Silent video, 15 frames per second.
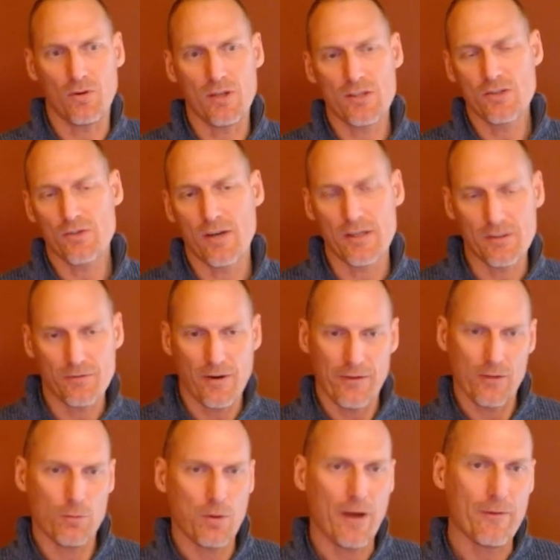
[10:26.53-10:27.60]
He's trying to find
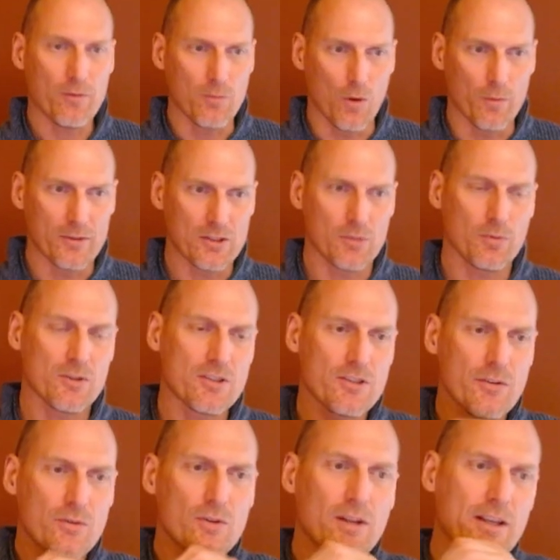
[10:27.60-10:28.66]
the proper moment to push
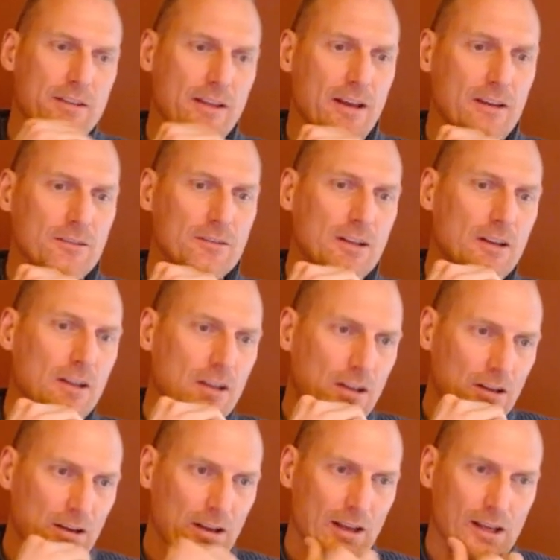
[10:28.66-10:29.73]
through like that.
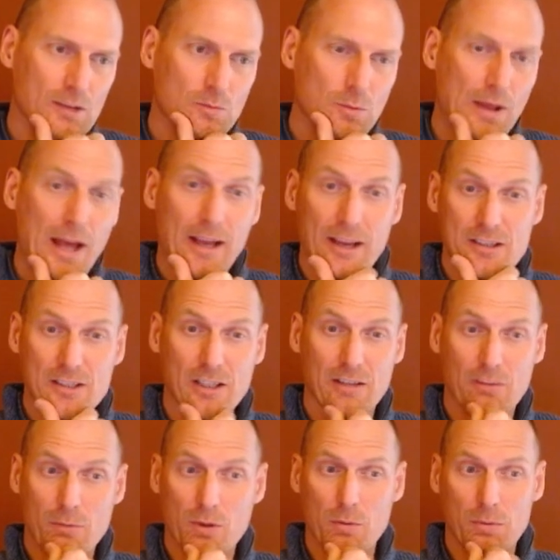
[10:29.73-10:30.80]
And black has to
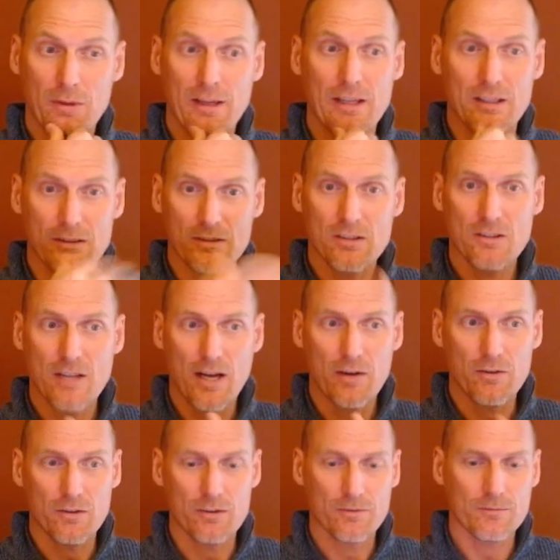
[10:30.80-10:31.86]
come up with a plan to
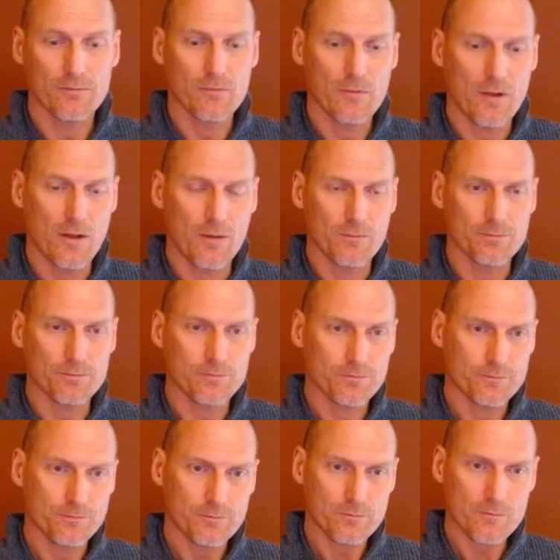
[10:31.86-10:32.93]
counter
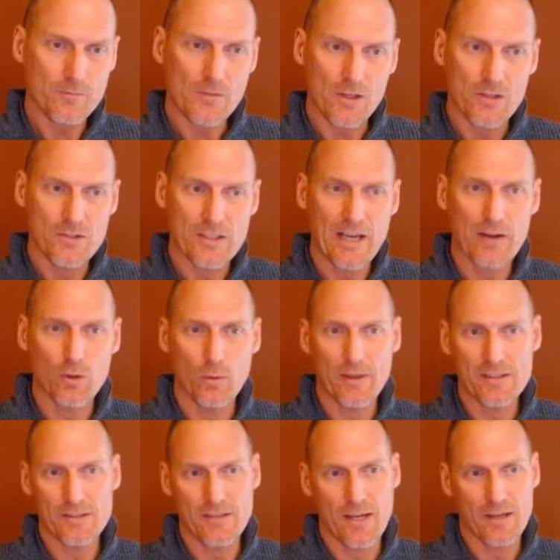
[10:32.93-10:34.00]

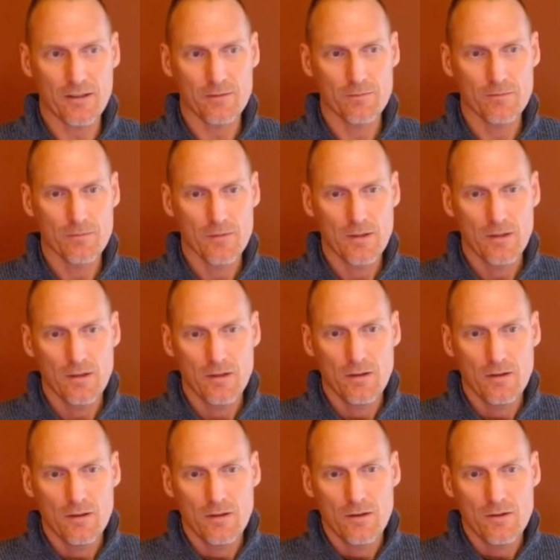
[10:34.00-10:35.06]
white's attack.
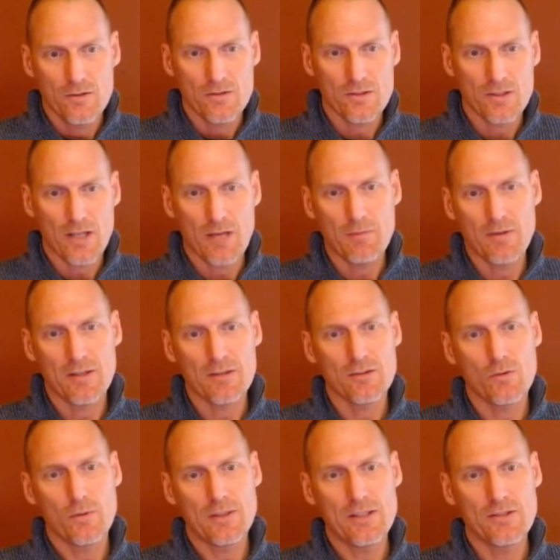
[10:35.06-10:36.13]
So the game went
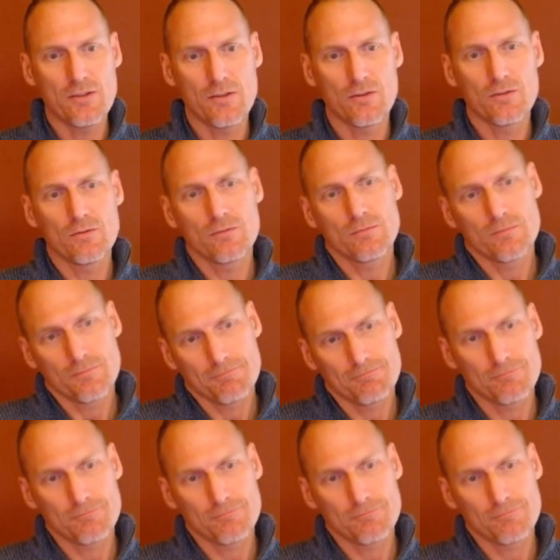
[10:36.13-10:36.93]
queen e2.